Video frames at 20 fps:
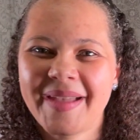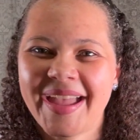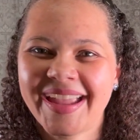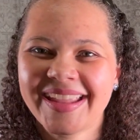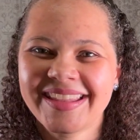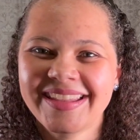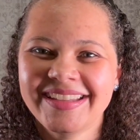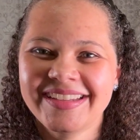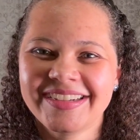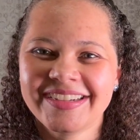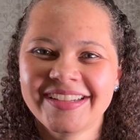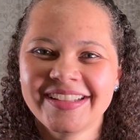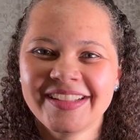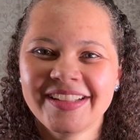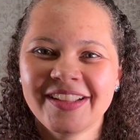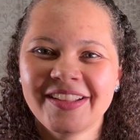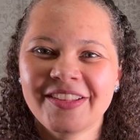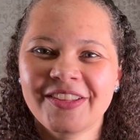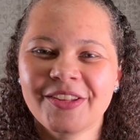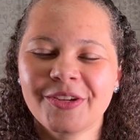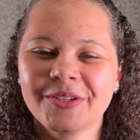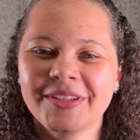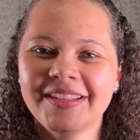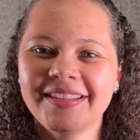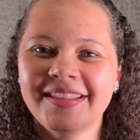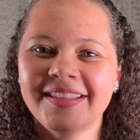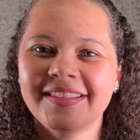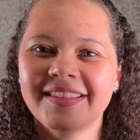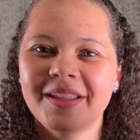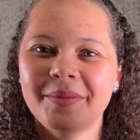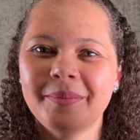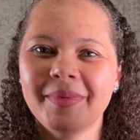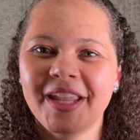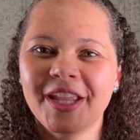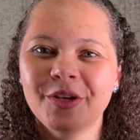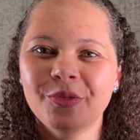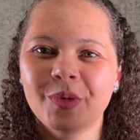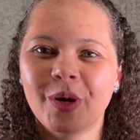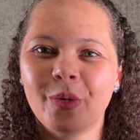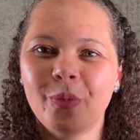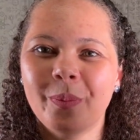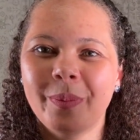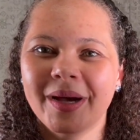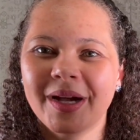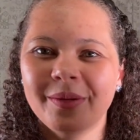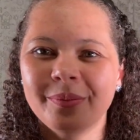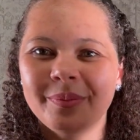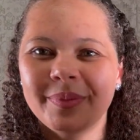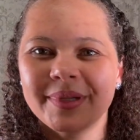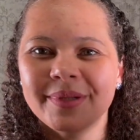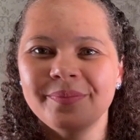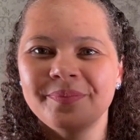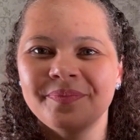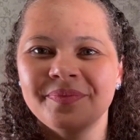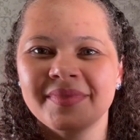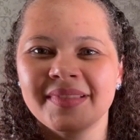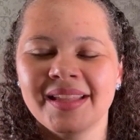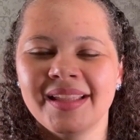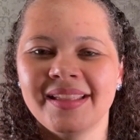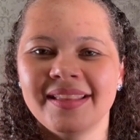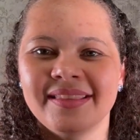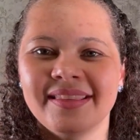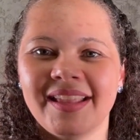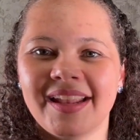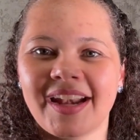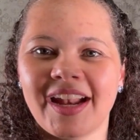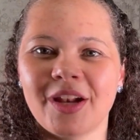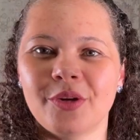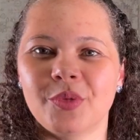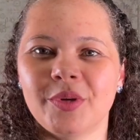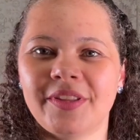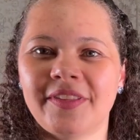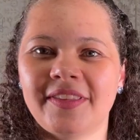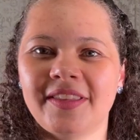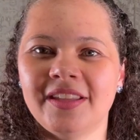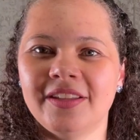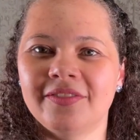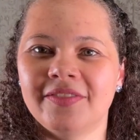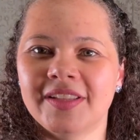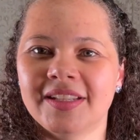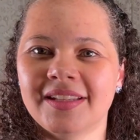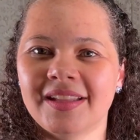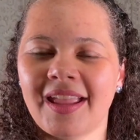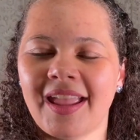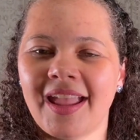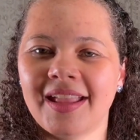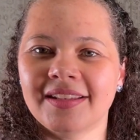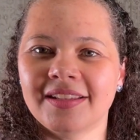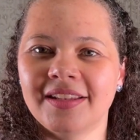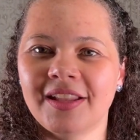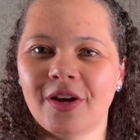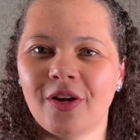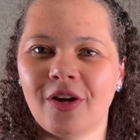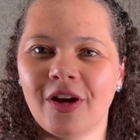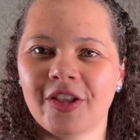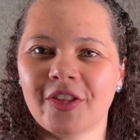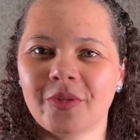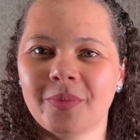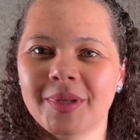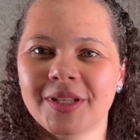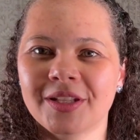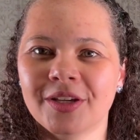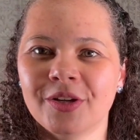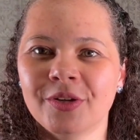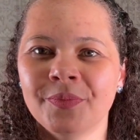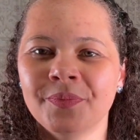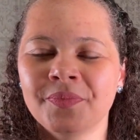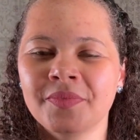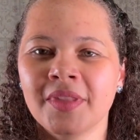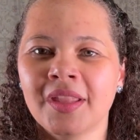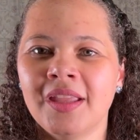here. So this is the manual pump that I received at the hospital.